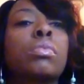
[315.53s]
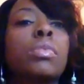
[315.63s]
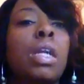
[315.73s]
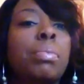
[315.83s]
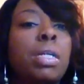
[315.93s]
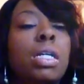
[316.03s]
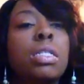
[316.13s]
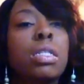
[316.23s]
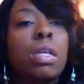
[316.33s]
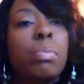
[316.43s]
I'm cutting
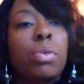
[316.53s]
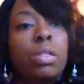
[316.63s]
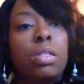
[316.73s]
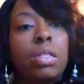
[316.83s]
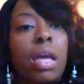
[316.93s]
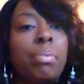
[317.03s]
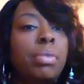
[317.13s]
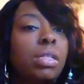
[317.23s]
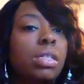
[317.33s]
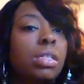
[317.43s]
some on this side
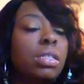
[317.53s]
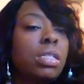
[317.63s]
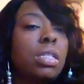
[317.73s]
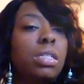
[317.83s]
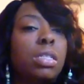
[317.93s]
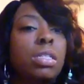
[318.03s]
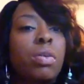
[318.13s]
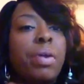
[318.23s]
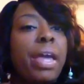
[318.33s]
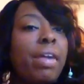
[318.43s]
because it looks
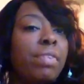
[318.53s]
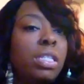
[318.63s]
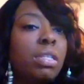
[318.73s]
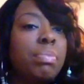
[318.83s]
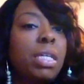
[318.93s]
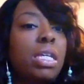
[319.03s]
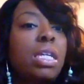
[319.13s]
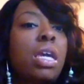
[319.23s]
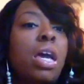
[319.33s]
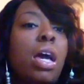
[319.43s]
so heavy to me.
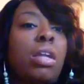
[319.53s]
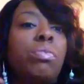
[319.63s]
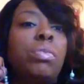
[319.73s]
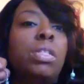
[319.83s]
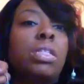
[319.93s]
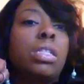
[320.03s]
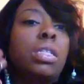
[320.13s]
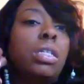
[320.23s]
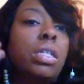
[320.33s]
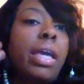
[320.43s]
I don't want it to
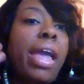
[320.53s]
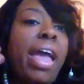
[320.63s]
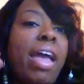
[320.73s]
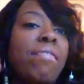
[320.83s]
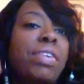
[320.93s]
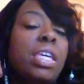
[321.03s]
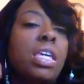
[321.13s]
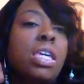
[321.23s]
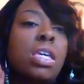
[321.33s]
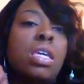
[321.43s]
look heavy.
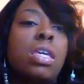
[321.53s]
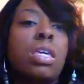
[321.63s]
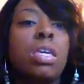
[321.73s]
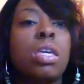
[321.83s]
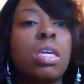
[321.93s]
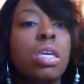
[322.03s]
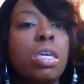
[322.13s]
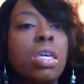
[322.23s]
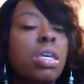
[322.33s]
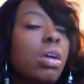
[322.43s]

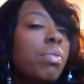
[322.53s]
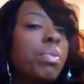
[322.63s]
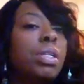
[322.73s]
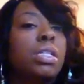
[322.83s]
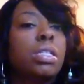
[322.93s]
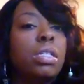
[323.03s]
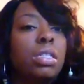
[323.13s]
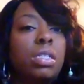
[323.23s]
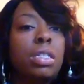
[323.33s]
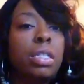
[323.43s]
I want it to
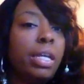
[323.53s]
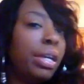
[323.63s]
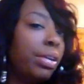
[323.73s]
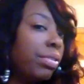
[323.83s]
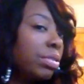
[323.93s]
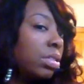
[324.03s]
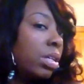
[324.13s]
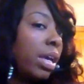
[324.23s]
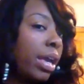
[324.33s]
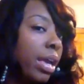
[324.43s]
look layered
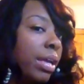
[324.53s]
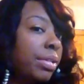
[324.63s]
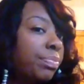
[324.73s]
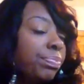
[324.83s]
and